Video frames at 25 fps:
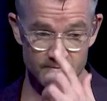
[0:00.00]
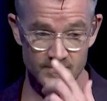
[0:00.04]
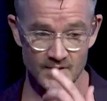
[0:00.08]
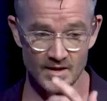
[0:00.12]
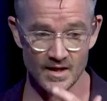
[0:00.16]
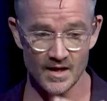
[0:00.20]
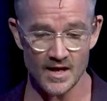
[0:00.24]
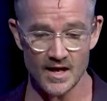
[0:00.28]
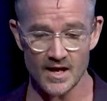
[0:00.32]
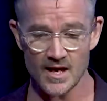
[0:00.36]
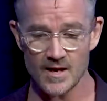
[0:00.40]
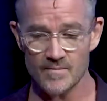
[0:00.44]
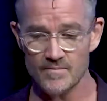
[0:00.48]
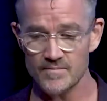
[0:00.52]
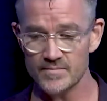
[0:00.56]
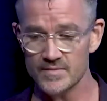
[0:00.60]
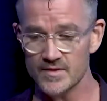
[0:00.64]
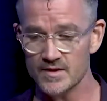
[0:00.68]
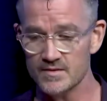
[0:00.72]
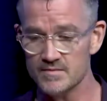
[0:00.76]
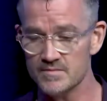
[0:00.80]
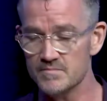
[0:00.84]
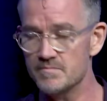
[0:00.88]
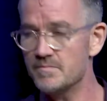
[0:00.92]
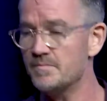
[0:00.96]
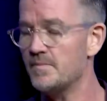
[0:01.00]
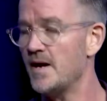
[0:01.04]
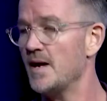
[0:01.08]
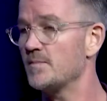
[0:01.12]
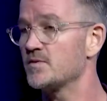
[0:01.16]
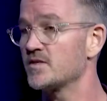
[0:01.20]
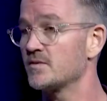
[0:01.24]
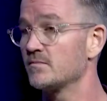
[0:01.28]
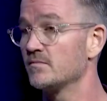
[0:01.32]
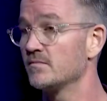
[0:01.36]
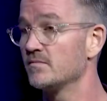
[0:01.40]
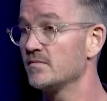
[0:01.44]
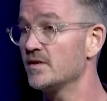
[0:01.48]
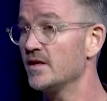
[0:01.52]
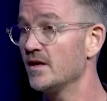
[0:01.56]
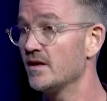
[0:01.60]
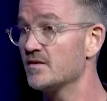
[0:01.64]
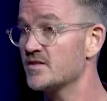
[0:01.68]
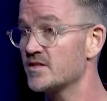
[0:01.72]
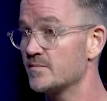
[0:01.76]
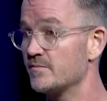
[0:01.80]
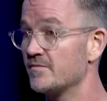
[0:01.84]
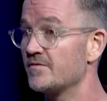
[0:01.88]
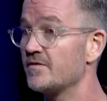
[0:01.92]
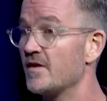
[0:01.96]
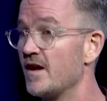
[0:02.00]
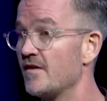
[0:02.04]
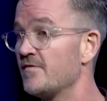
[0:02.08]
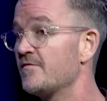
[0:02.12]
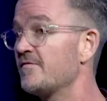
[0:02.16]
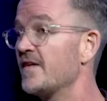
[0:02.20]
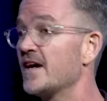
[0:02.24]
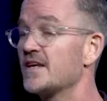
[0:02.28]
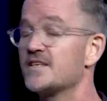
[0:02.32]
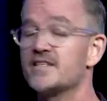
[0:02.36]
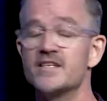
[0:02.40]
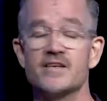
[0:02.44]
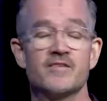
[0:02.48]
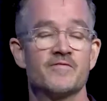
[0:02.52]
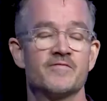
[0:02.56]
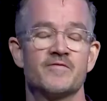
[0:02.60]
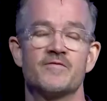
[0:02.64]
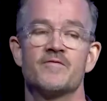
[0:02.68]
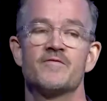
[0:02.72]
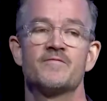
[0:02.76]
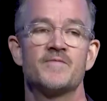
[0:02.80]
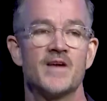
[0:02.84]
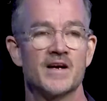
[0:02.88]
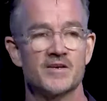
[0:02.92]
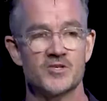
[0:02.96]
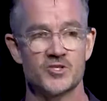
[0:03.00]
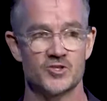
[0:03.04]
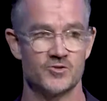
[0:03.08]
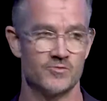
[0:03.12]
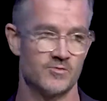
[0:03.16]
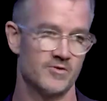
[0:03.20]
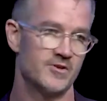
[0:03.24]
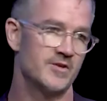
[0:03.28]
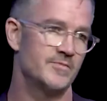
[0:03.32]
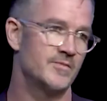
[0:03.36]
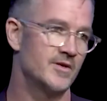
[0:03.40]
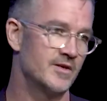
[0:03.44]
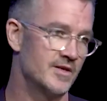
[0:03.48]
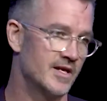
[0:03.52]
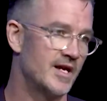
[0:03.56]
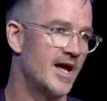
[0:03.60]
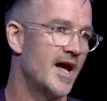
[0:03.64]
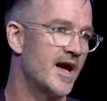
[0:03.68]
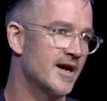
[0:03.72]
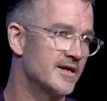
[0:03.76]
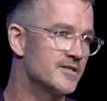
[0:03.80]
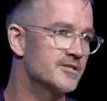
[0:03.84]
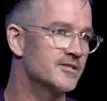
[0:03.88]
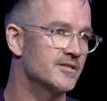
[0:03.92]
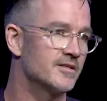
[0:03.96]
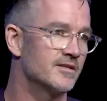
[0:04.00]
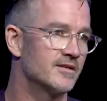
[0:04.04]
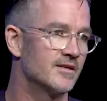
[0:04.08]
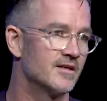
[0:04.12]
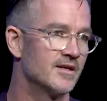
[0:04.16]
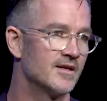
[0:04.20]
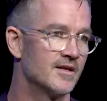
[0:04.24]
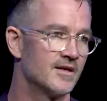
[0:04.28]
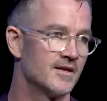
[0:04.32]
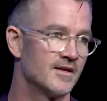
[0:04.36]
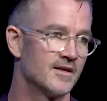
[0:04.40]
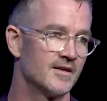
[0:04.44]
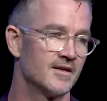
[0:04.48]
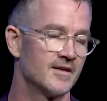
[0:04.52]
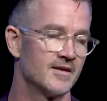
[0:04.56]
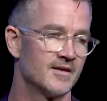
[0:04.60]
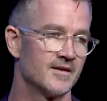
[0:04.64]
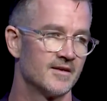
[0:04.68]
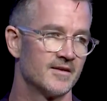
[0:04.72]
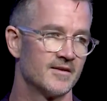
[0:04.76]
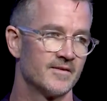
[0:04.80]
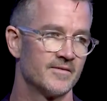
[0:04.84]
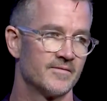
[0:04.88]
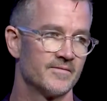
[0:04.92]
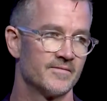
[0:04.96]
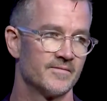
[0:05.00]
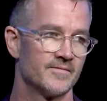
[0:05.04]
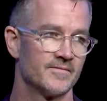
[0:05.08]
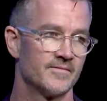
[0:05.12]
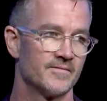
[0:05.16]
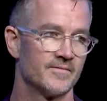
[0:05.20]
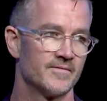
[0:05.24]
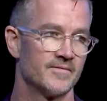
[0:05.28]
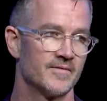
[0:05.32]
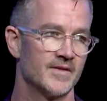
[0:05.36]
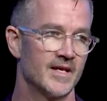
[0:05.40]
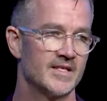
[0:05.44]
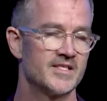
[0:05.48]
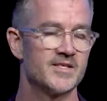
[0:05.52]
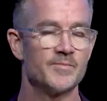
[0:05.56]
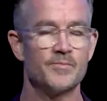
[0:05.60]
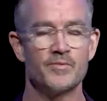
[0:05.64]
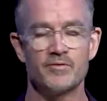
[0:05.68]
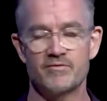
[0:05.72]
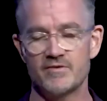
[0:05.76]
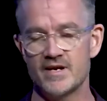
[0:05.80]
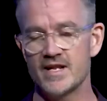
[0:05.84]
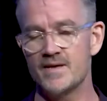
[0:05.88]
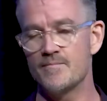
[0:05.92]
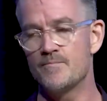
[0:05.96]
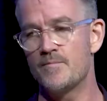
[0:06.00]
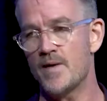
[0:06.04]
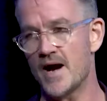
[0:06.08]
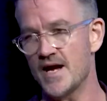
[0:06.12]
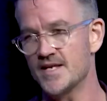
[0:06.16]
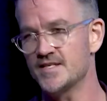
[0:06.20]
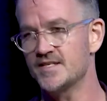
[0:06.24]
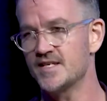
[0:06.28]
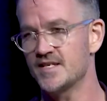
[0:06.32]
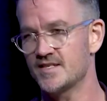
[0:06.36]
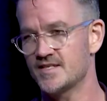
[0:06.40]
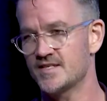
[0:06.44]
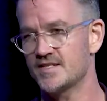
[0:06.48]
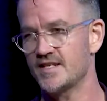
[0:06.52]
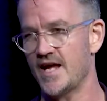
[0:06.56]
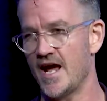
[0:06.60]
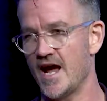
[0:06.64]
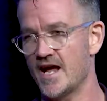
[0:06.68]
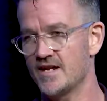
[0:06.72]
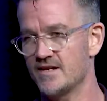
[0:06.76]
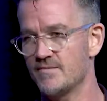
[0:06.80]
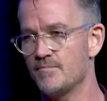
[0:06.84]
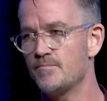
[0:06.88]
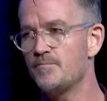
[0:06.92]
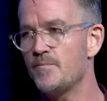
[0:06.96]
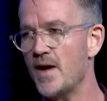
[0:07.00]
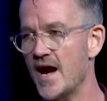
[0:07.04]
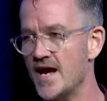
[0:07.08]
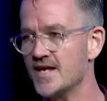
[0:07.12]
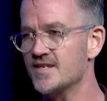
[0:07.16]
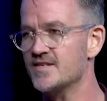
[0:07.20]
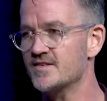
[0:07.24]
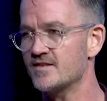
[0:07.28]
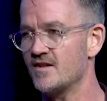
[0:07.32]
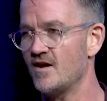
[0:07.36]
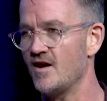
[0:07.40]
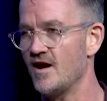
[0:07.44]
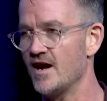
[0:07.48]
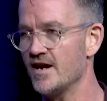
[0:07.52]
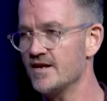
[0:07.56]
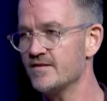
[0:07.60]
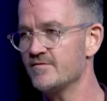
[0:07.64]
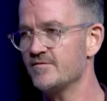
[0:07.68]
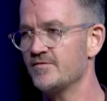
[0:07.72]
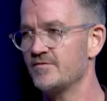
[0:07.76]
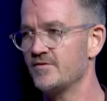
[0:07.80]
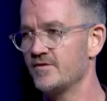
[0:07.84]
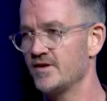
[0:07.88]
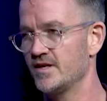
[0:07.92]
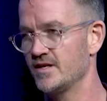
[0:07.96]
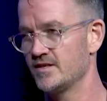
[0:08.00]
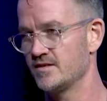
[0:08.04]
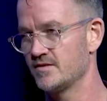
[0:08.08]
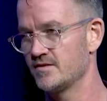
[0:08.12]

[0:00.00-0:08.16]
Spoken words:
perhaps some effective and functional communication. It's a pretty basic standard baseline for a